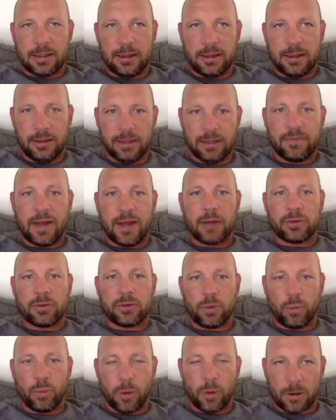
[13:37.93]
live out
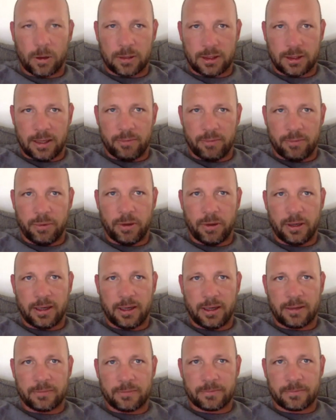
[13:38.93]
the work that they put in.